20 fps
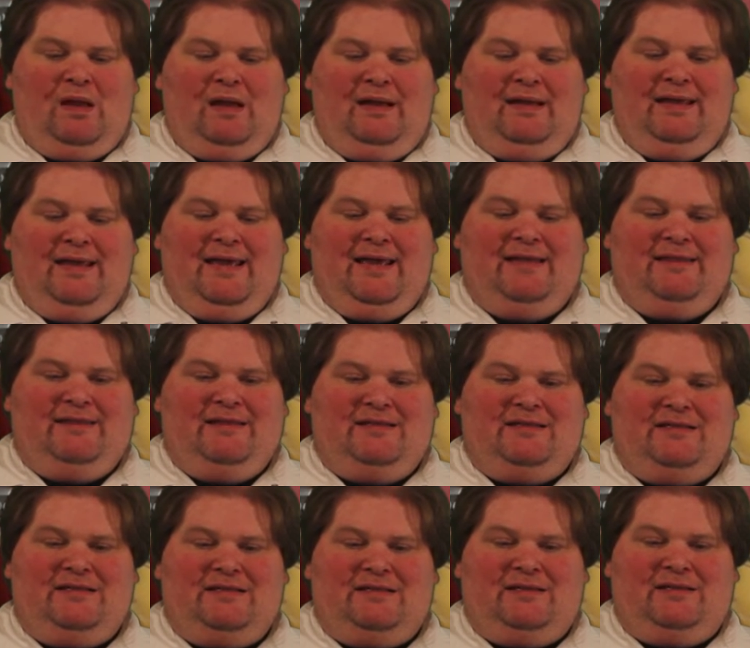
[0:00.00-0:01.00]
Again,
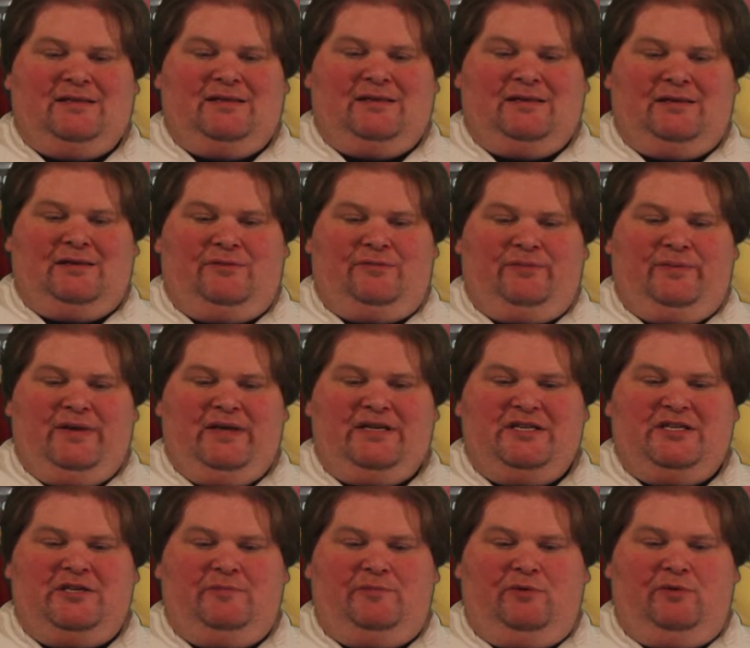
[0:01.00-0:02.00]
this is a, a
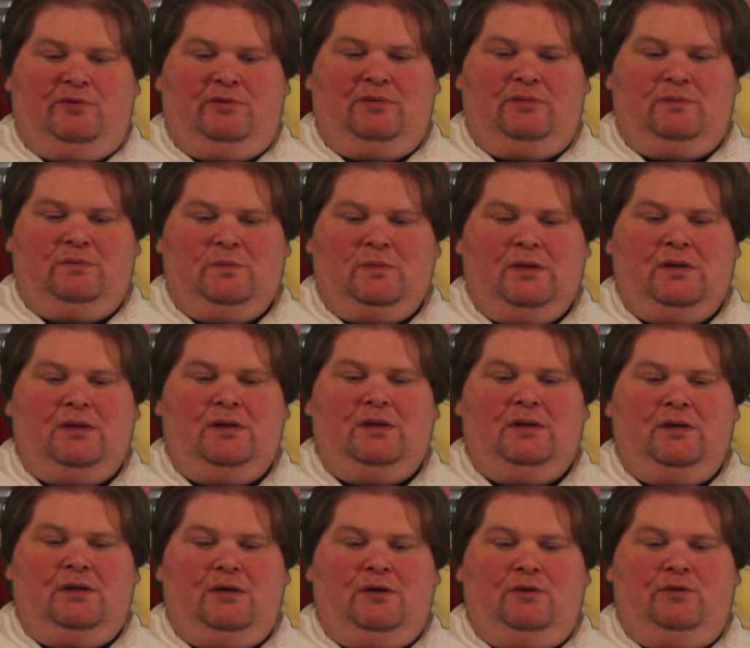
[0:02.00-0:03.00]
reasonable
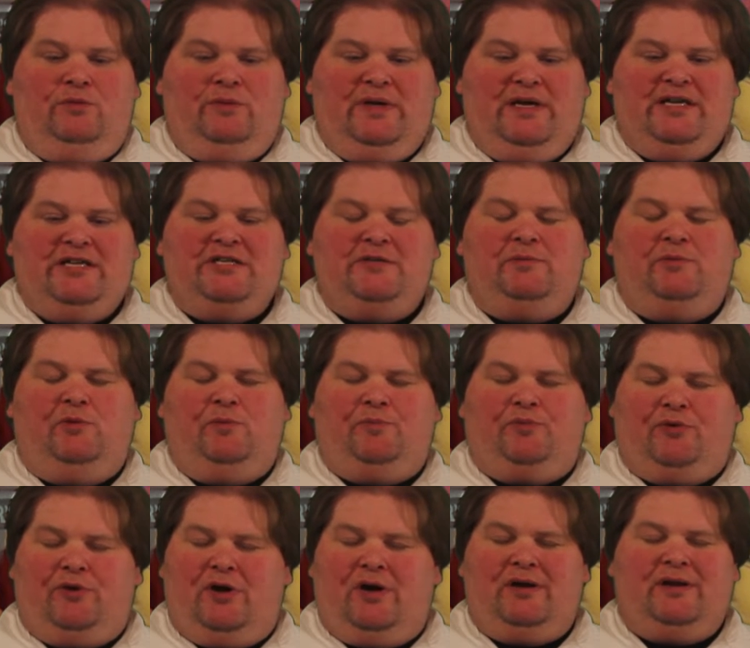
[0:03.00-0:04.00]
Reasonable
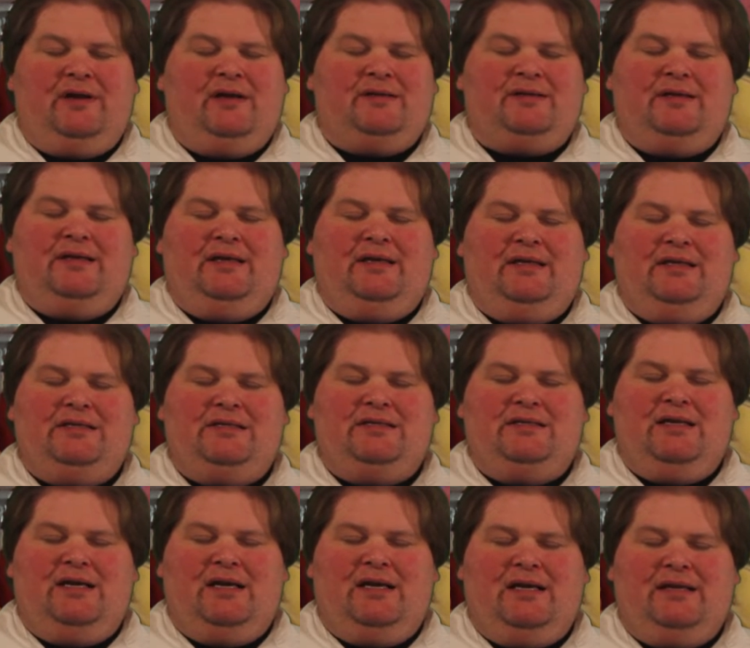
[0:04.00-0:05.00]
product. It is
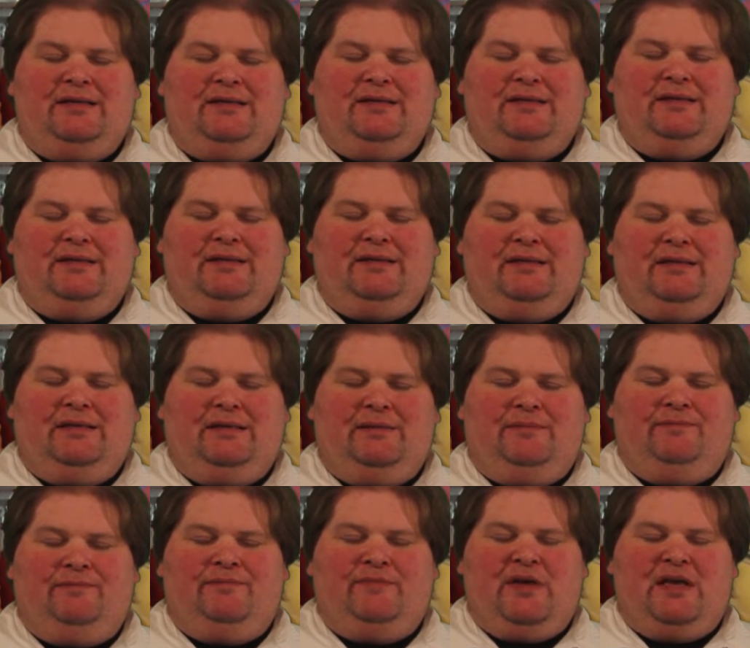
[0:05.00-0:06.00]
not
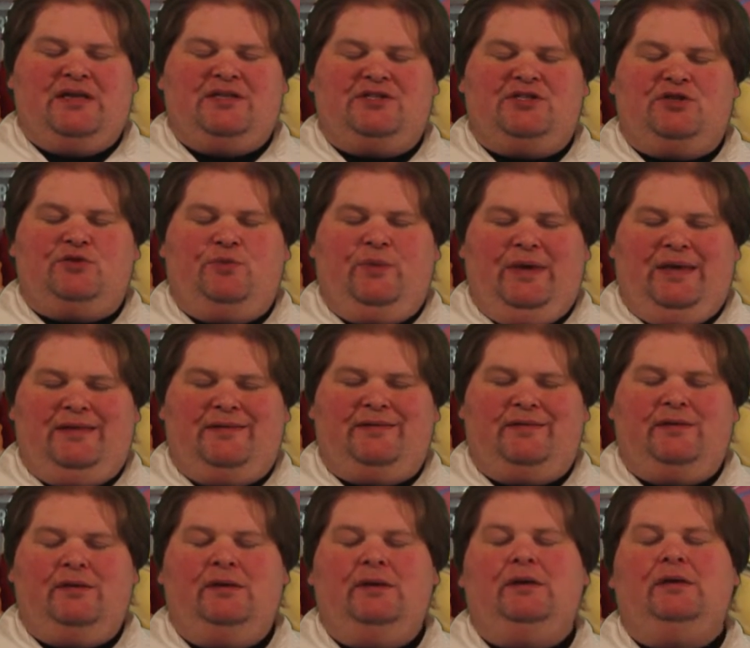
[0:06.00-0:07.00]
um, as
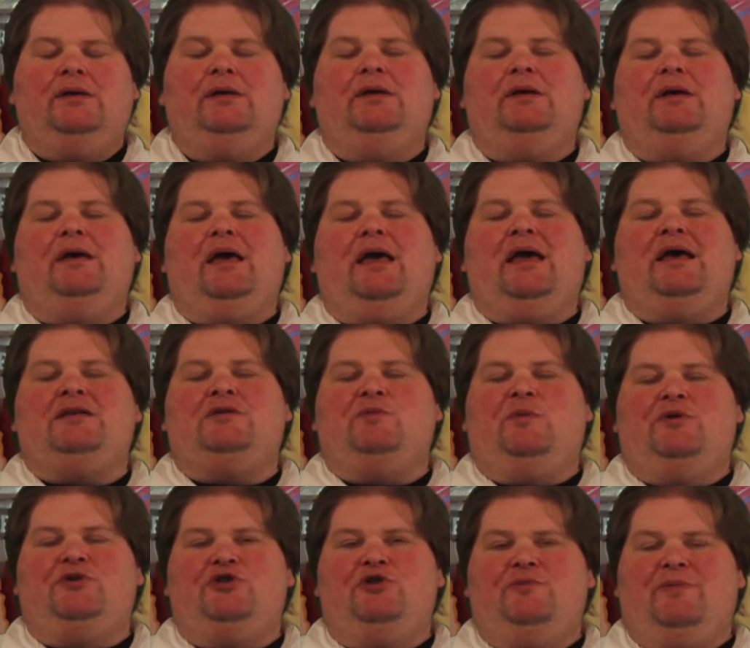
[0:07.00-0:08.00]
sweet as
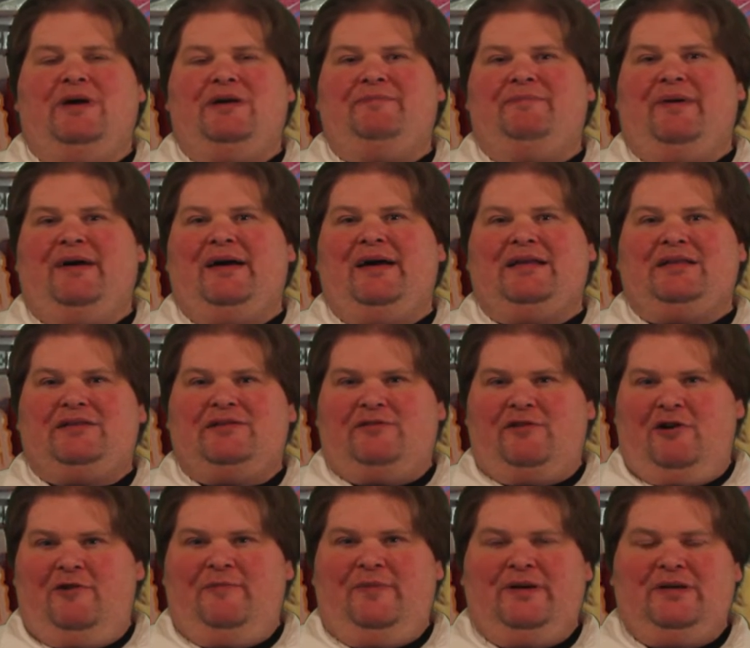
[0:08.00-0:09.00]
what you might buy at
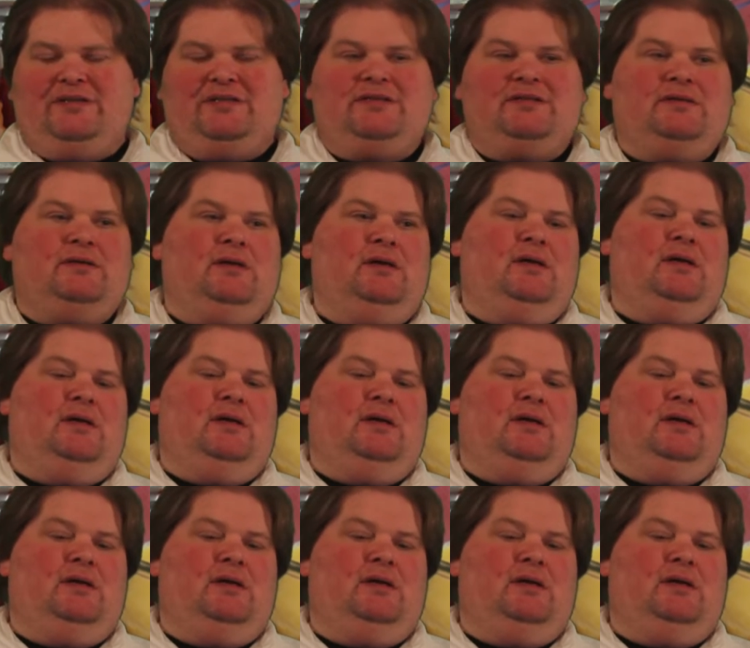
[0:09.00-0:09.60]
Starbucks.